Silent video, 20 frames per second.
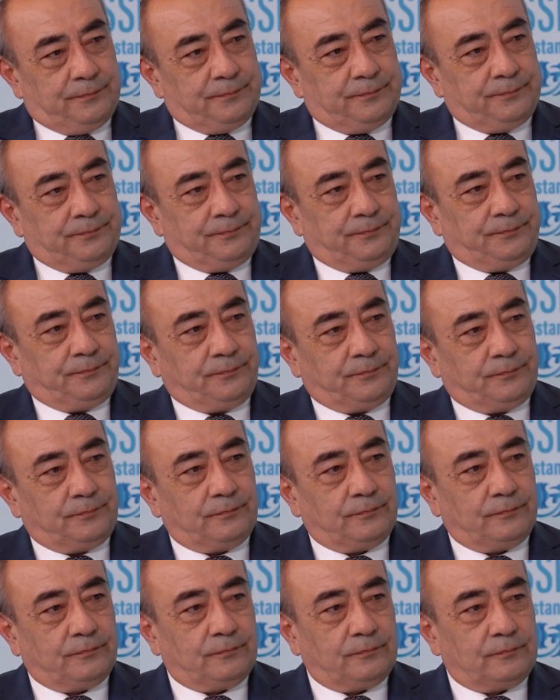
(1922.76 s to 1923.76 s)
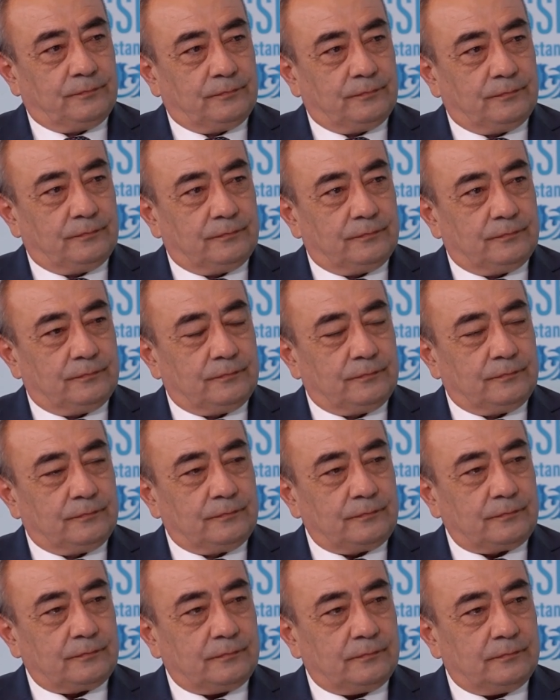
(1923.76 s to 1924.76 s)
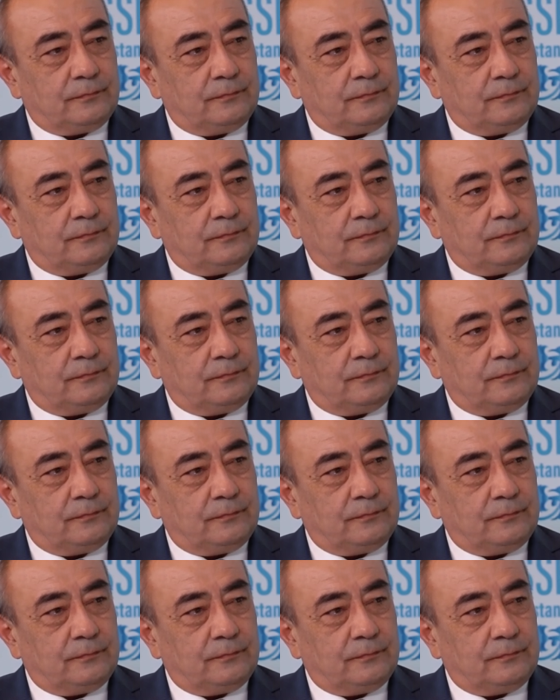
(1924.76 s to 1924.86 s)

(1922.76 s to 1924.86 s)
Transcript: will be known as the